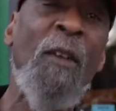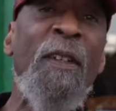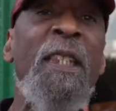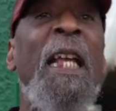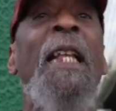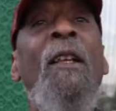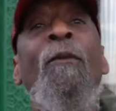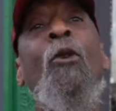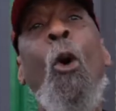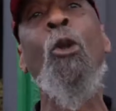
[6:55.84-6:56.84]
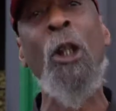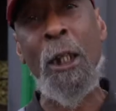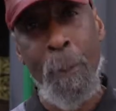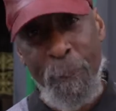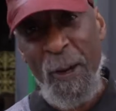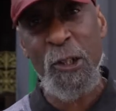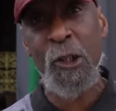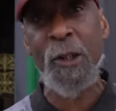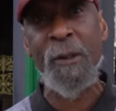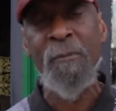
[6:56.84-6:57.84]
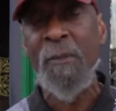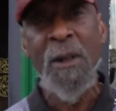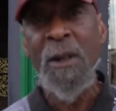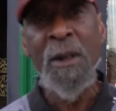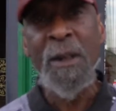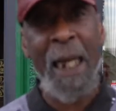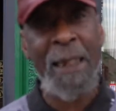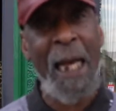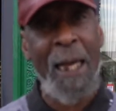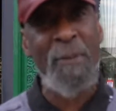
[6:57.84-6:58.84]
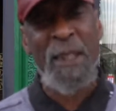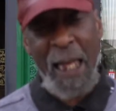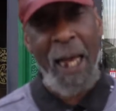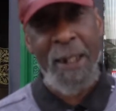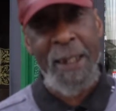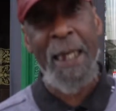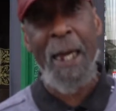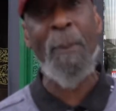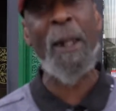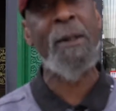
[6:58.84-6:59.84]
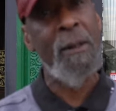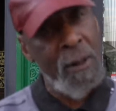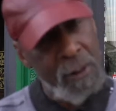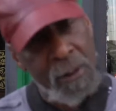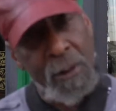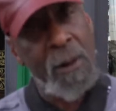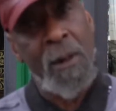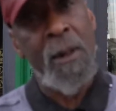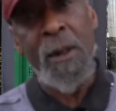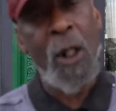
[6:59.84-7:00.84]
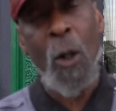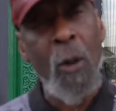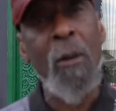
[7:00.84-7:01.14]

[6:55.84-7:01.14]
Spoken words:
of a sense of total depression that I'm standing here, but, you know,